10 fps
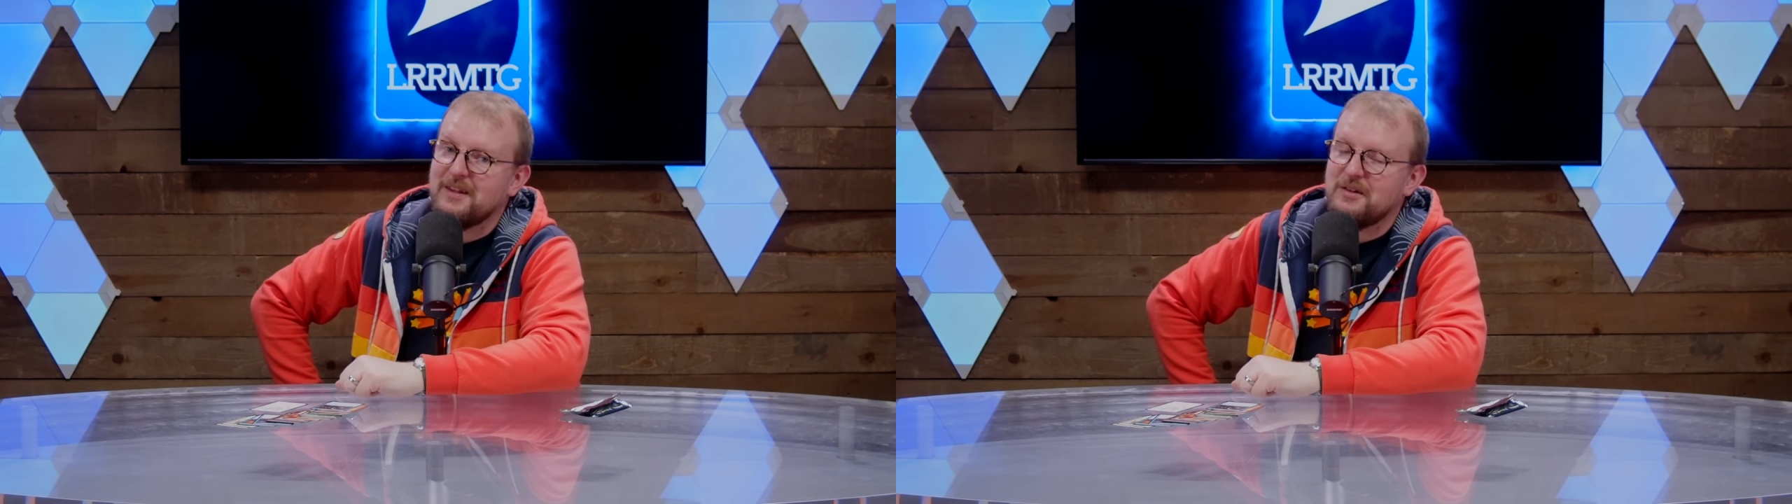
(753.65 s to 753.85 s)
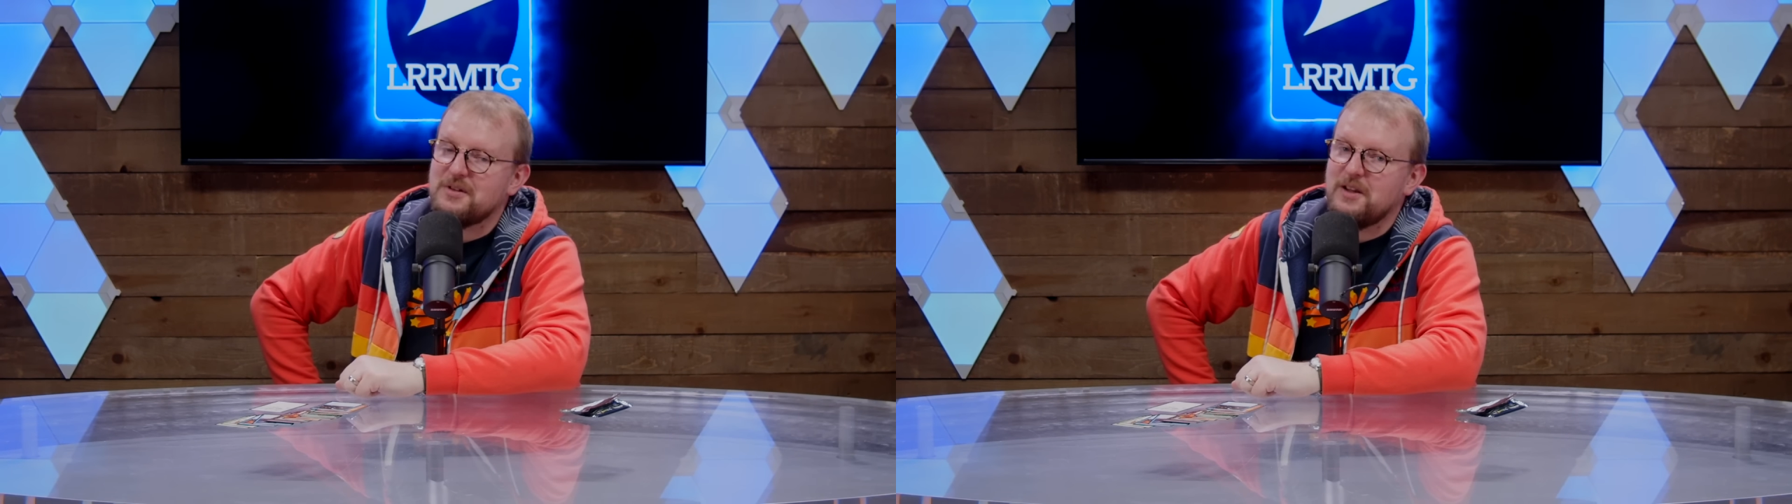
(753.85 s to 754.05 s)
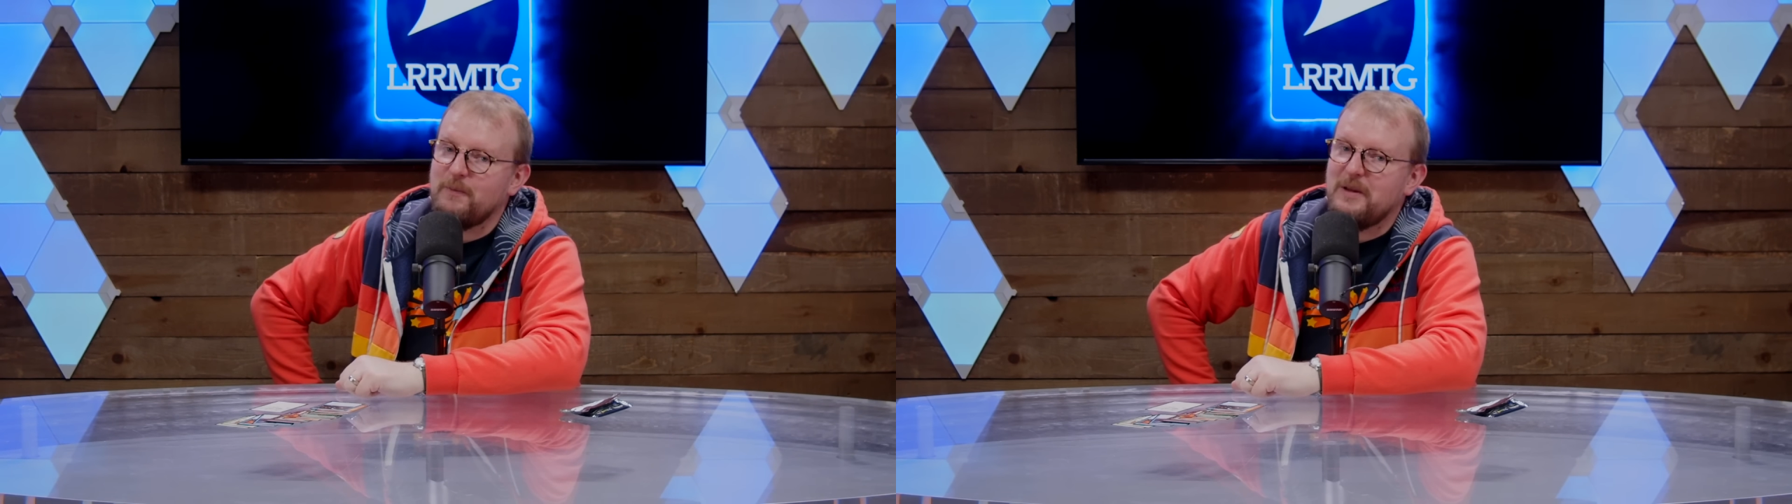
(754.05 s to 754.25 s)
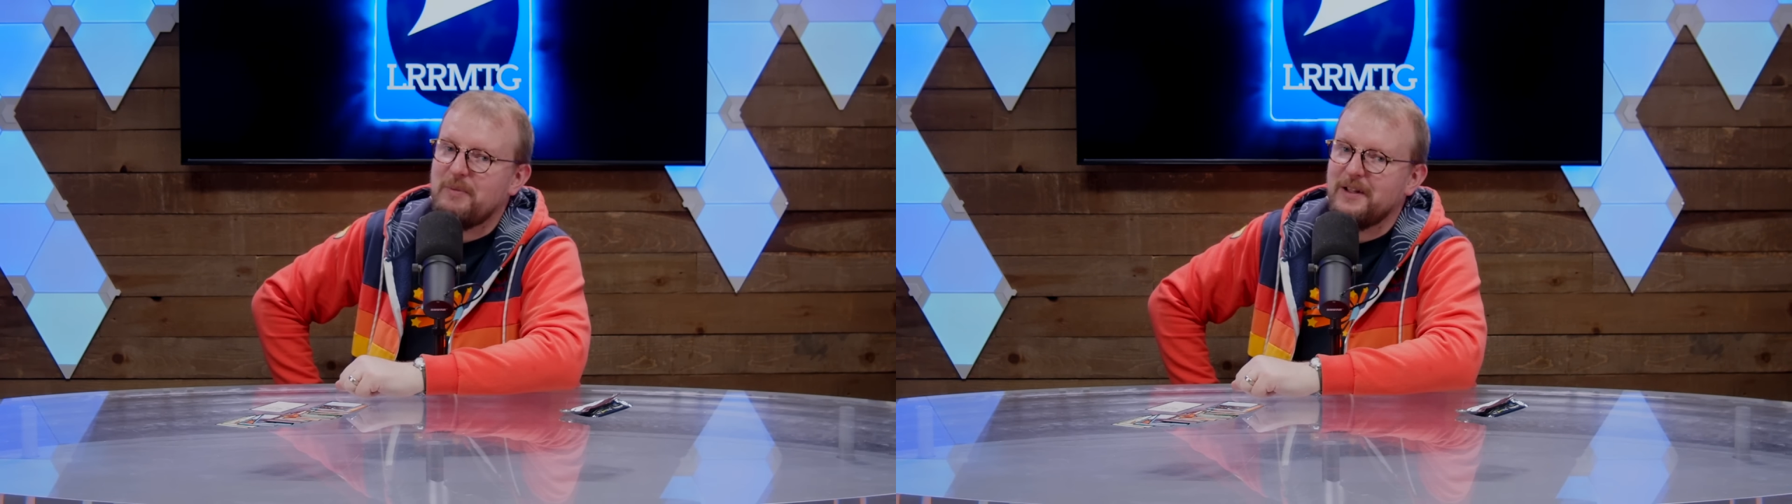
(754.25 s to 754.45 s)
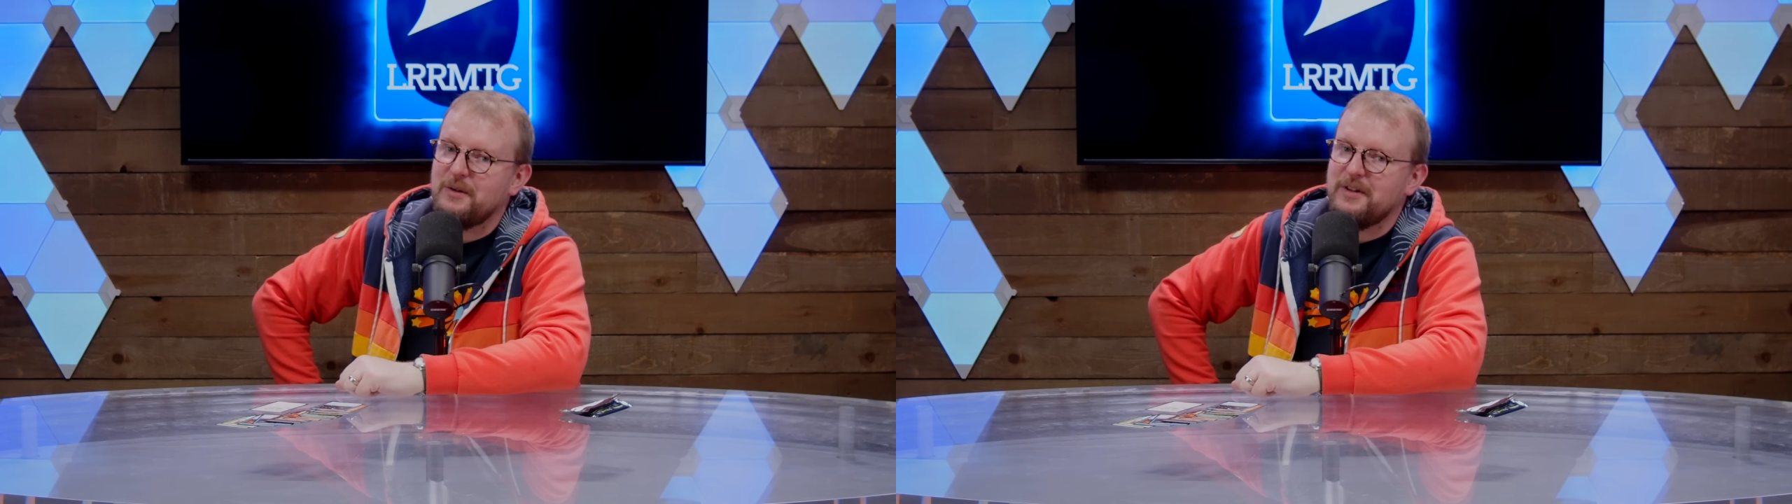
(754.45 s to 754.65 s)
there's enough
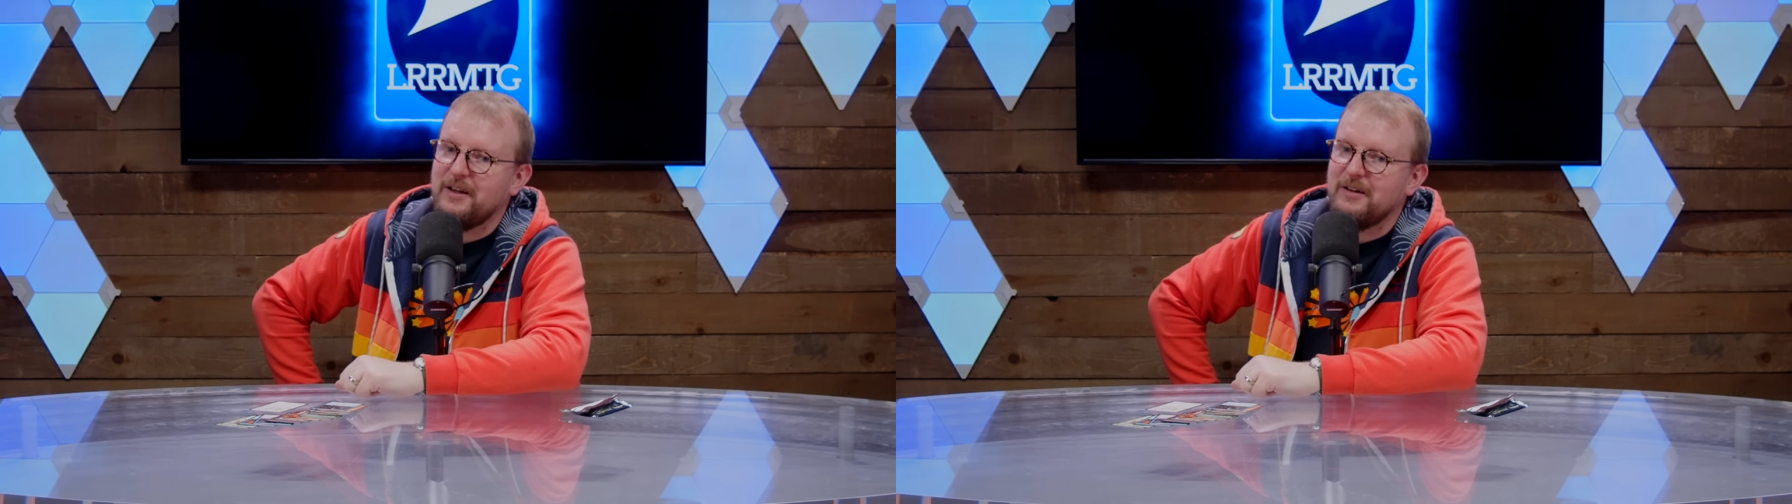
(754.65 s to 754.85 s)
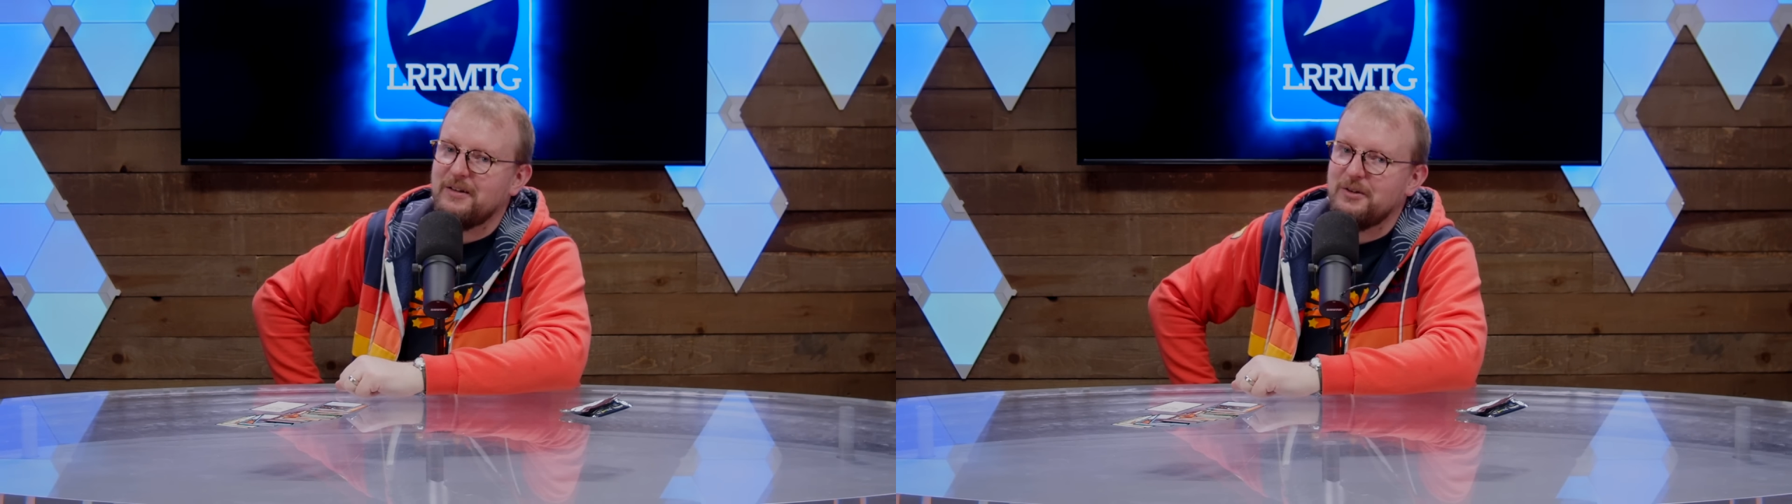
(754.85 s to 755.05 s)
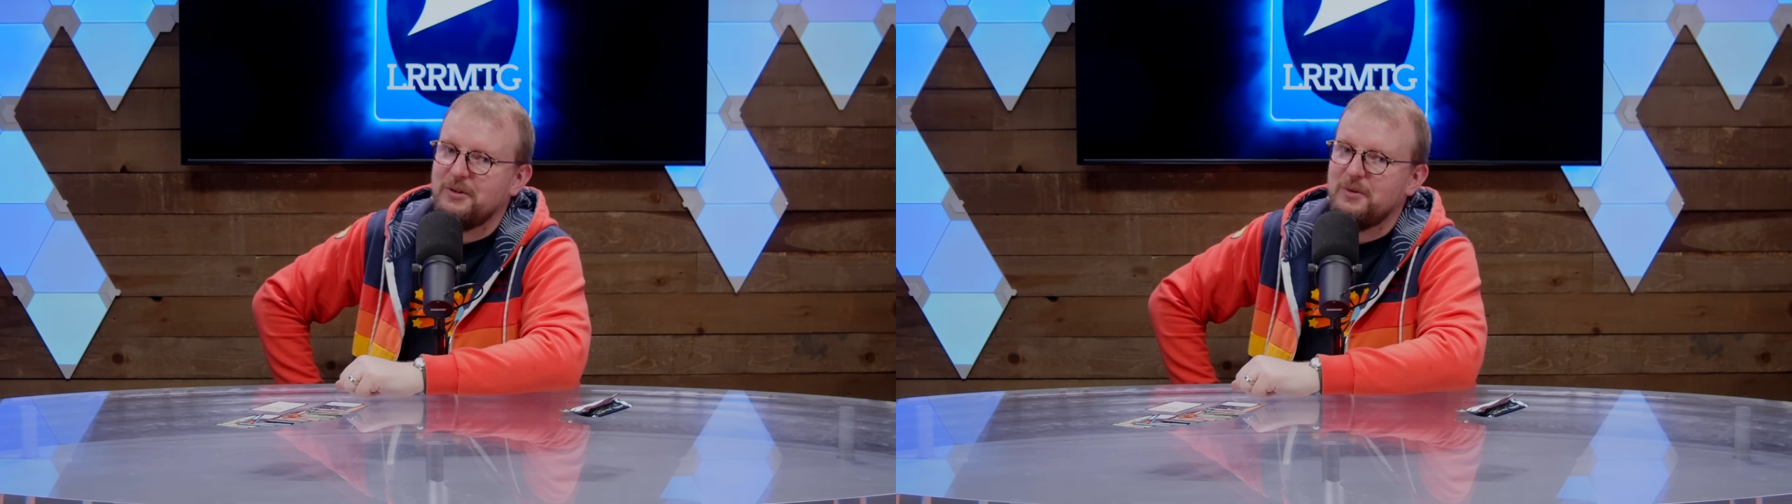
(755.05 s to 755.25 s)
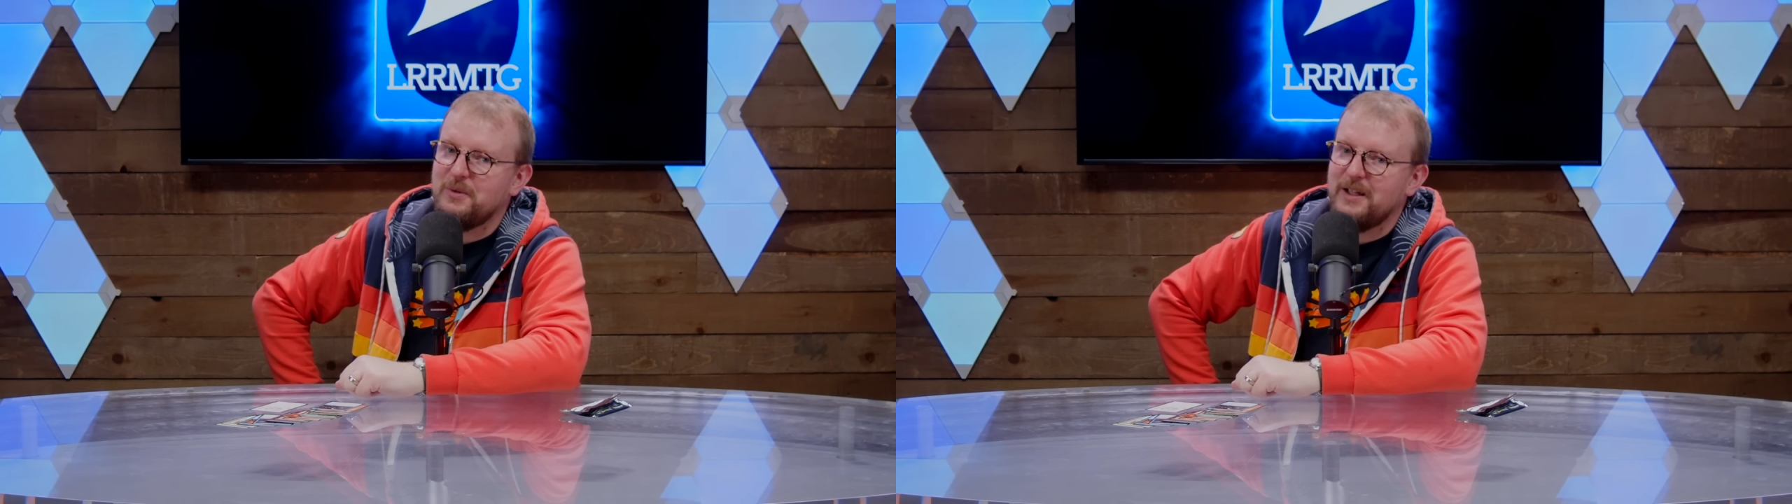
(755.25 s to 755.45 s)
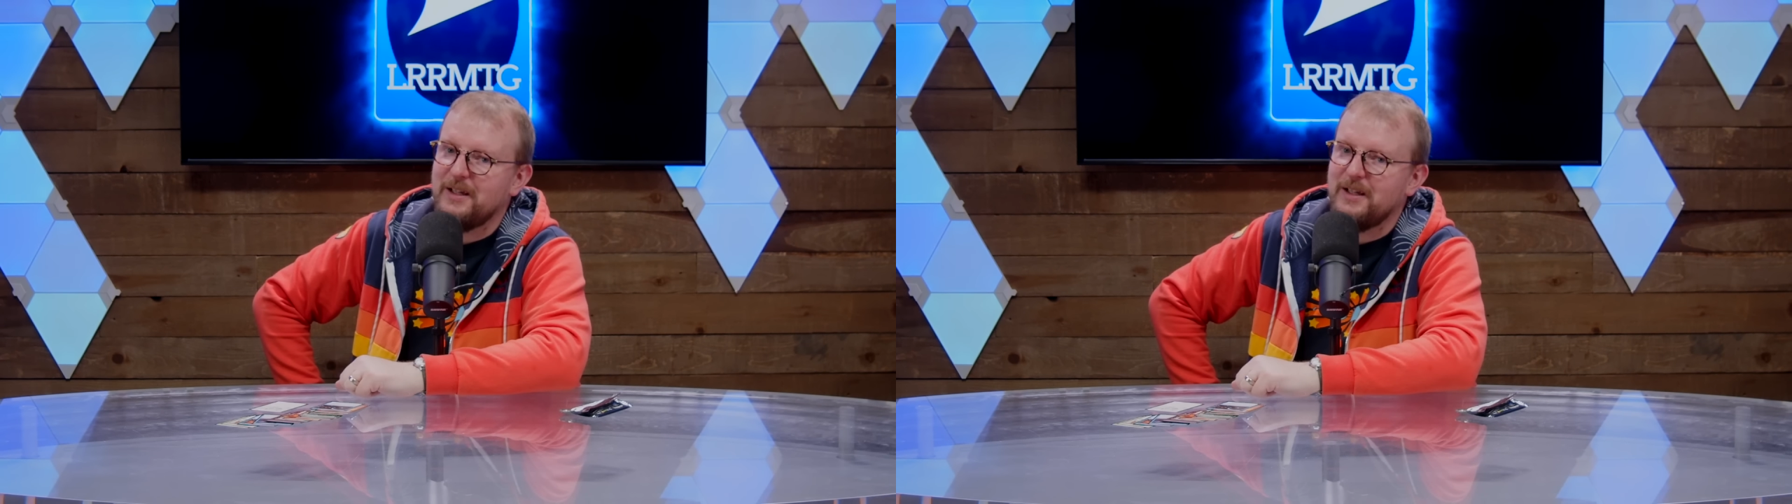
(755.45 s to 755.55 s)
people out there who